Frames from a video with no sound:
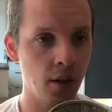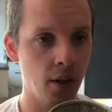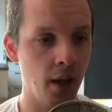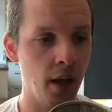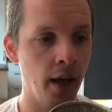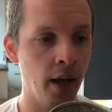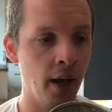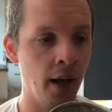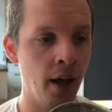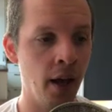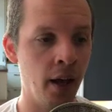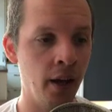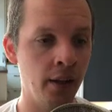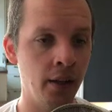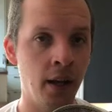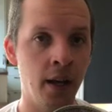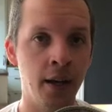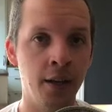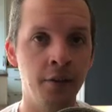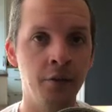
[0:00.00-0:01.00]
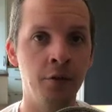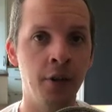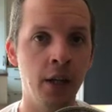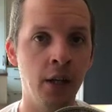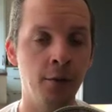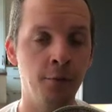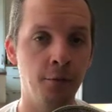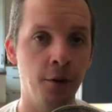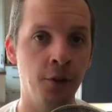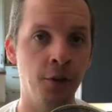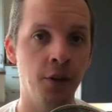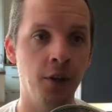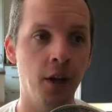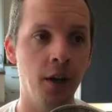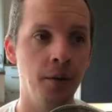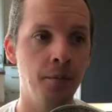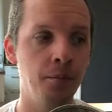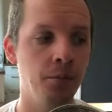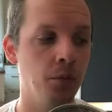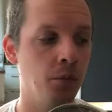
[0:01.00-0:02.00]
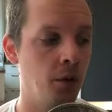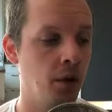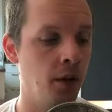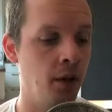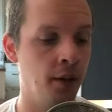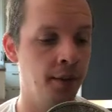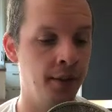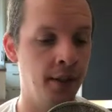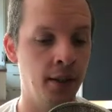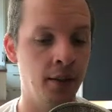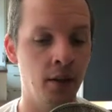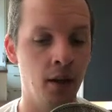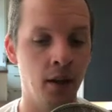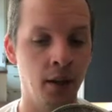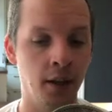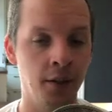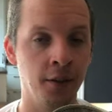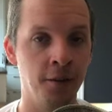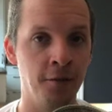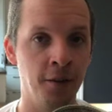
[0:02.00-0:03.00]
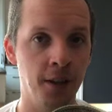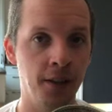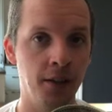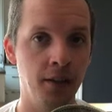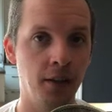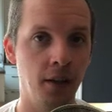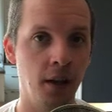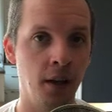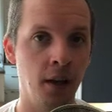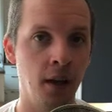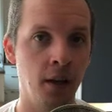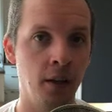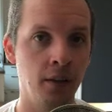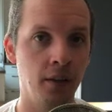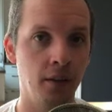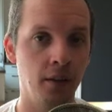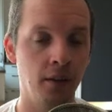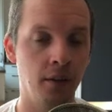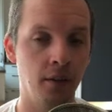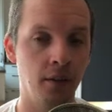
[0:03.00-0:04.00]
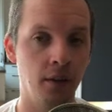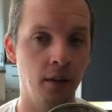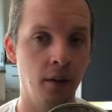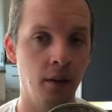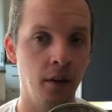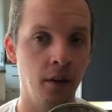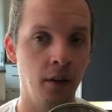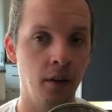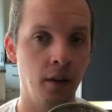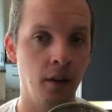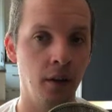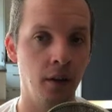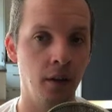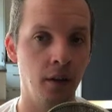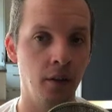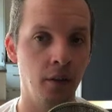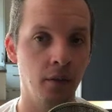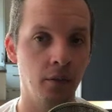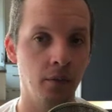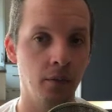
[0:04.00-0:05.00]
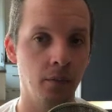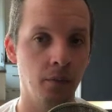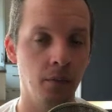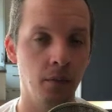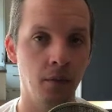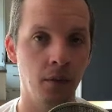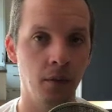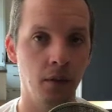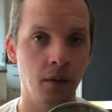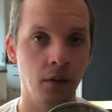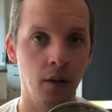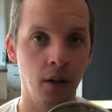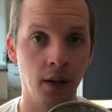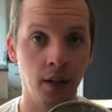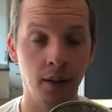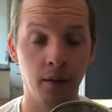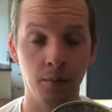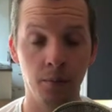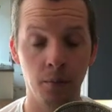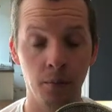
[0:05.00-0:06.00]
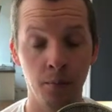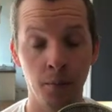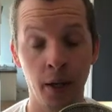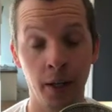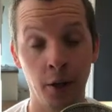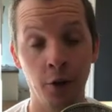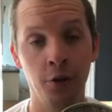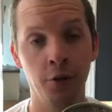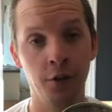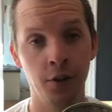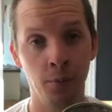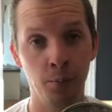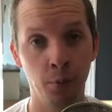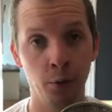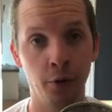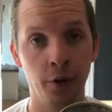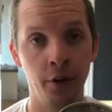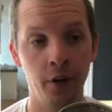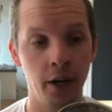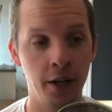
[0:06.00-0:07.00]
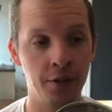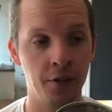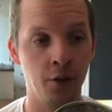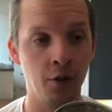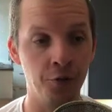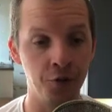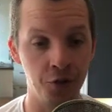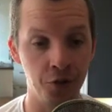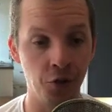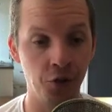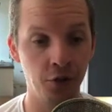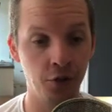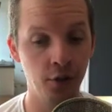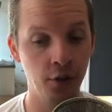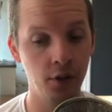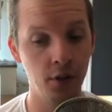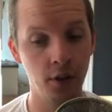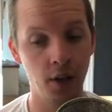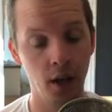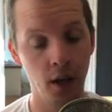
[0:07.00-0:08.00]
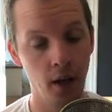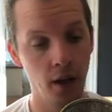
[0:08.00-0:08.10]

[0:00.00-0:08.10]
And I had a really fun time. Did like an event at like my current employer as a consultant.